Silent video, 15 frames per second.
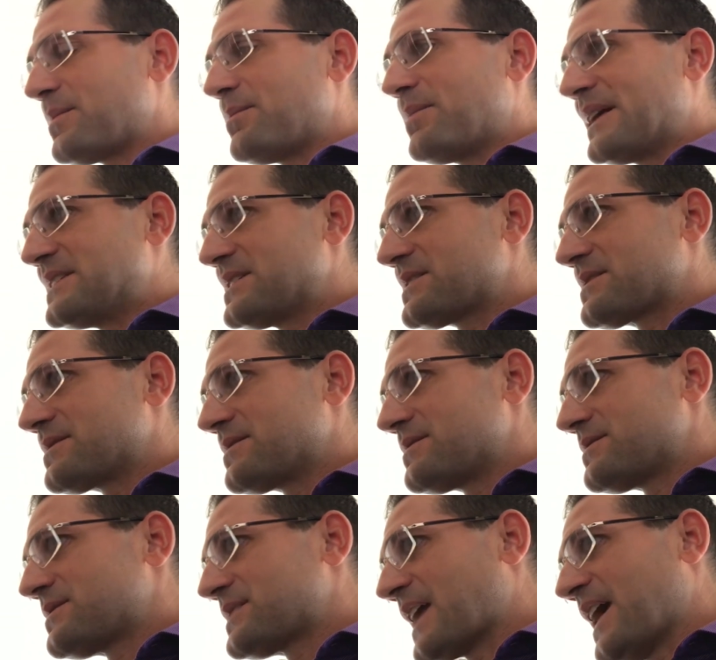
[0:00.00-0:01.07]
by just
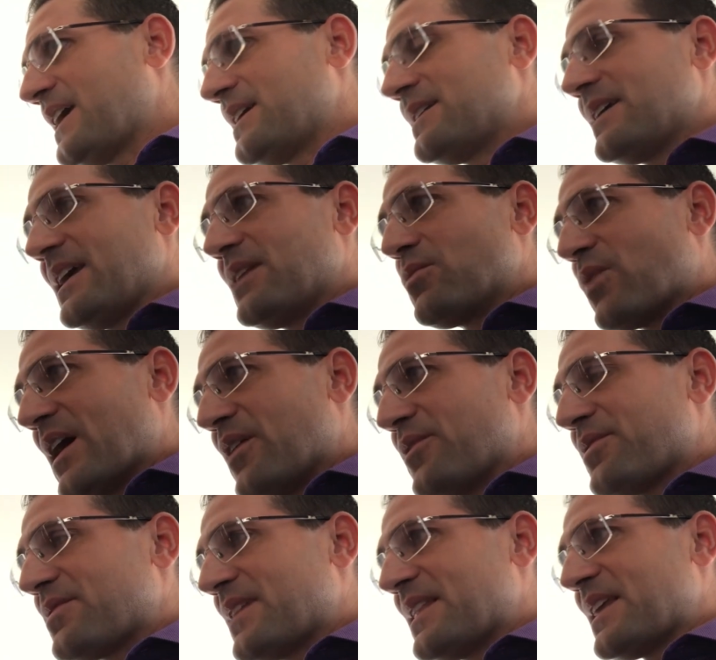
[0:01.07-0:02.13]
staying in
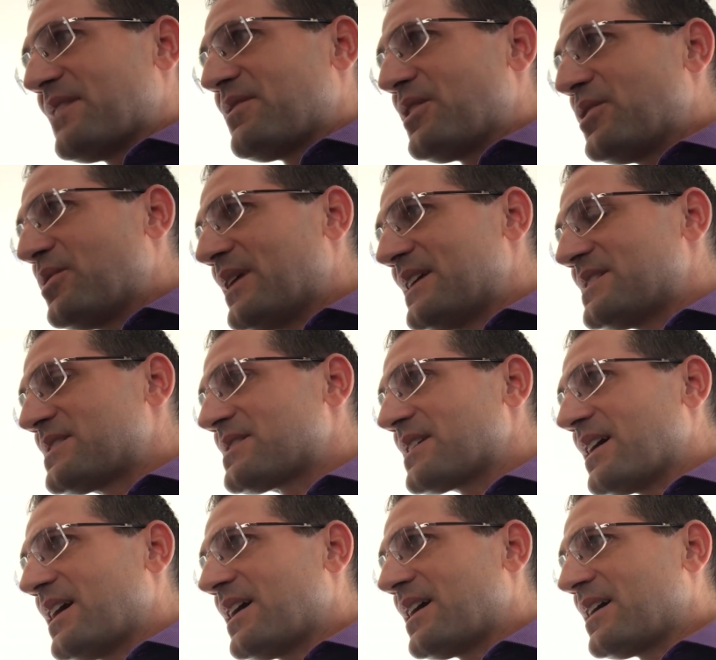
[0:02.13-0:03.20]
wealth that they view as
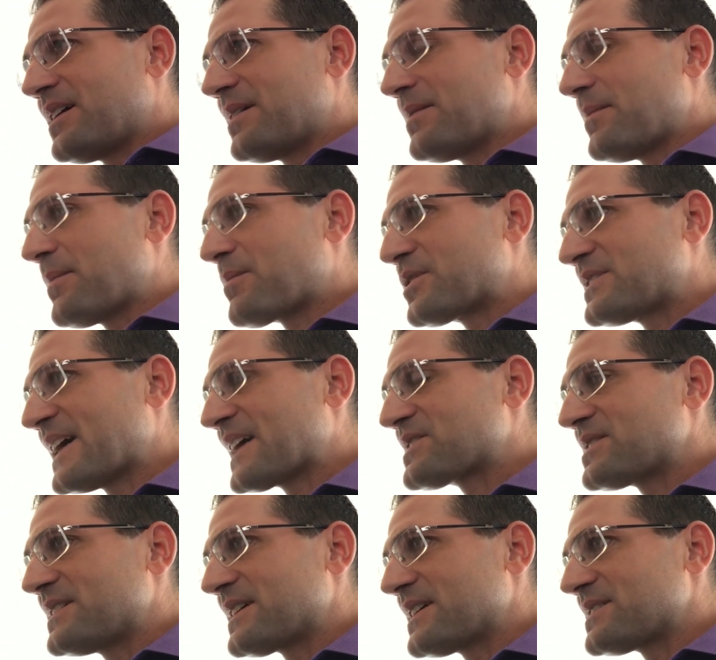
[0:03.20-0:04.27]

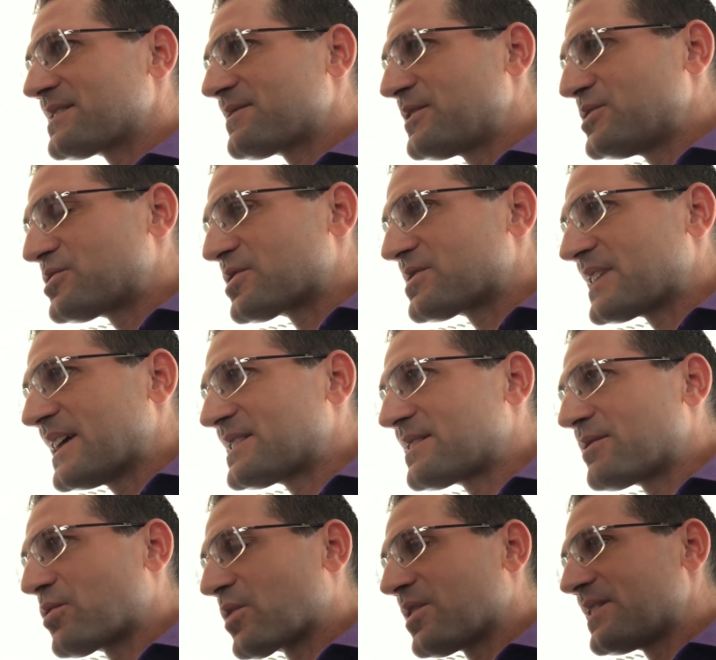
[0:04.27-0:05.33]
protection against future states
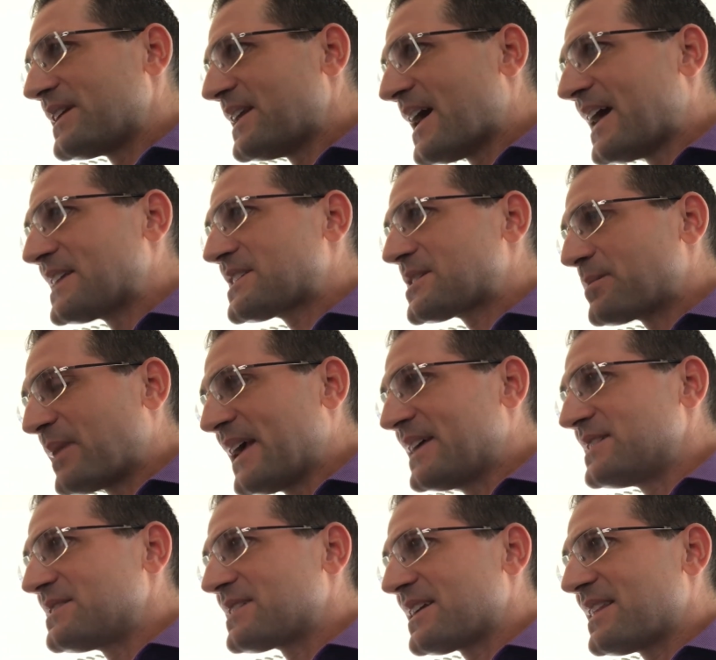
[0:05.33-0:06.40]
of the world and not
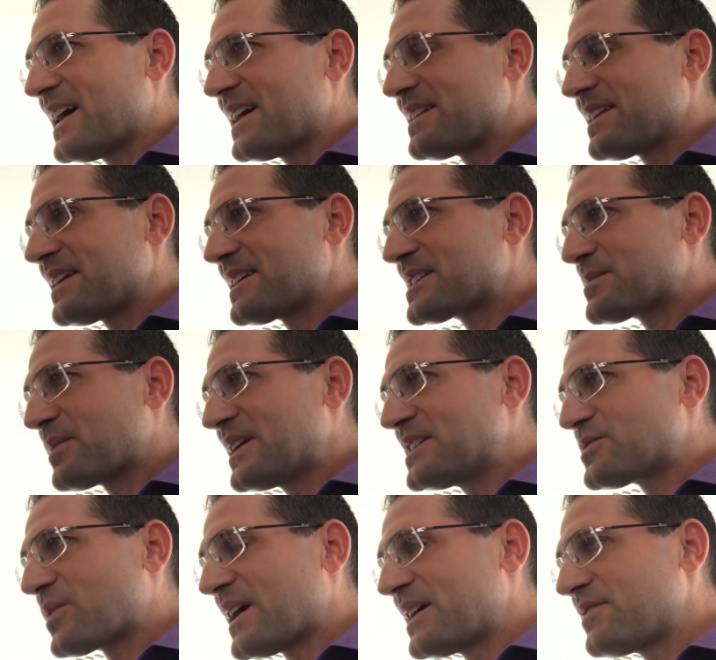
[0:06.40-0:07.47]
spend, and that
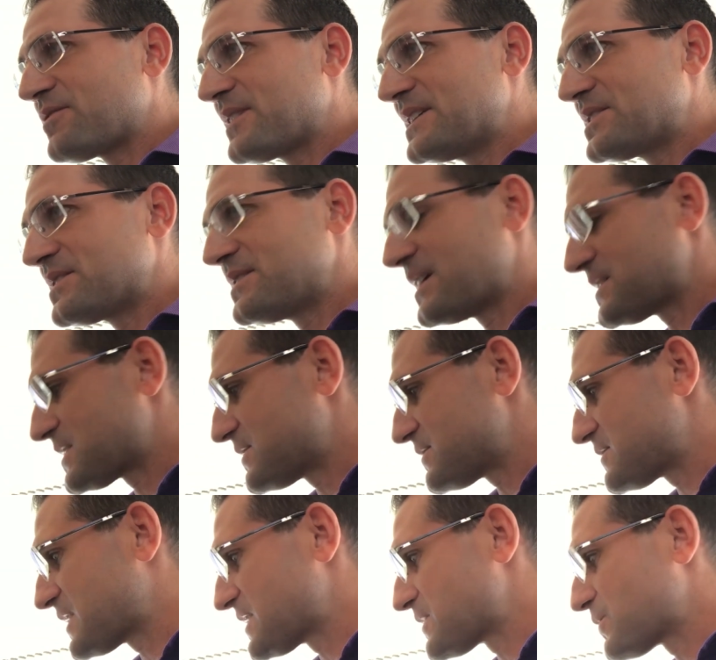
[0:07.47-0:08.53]
explains why inflation
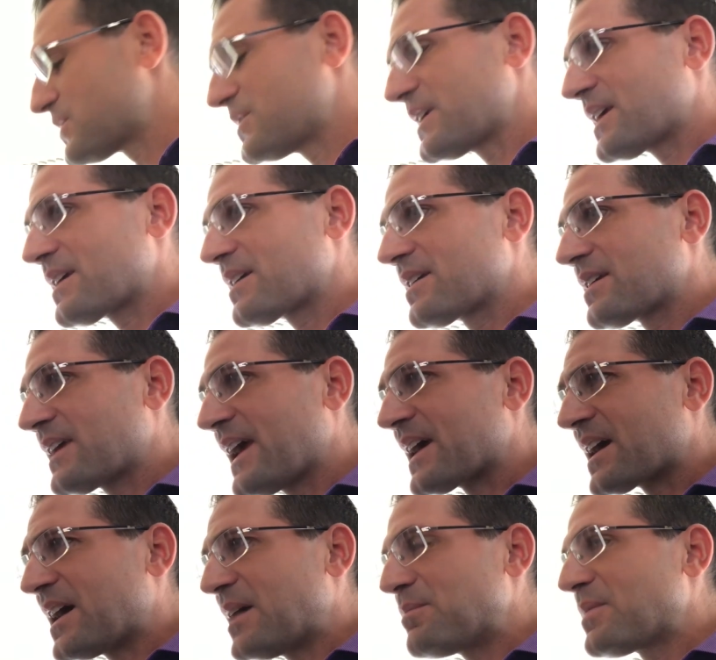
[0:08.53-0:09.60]
doesn't really
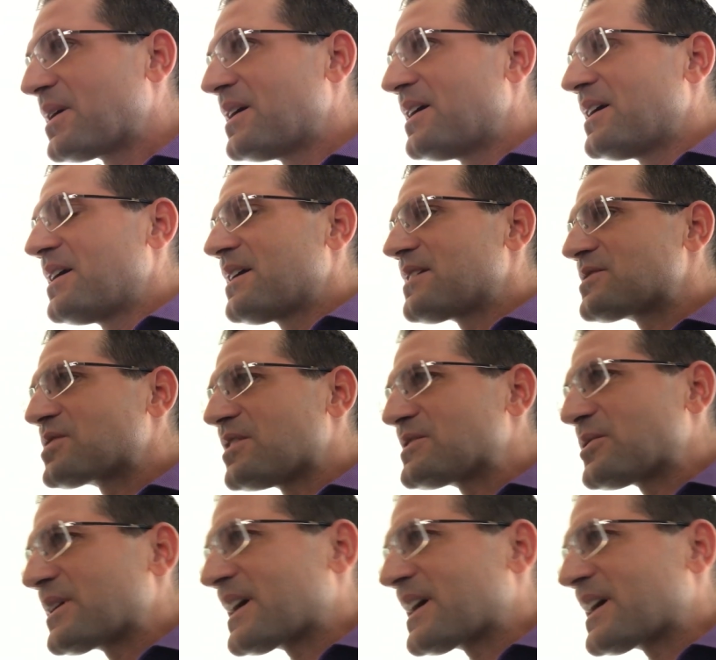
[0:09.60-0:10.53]
kick up. There's also a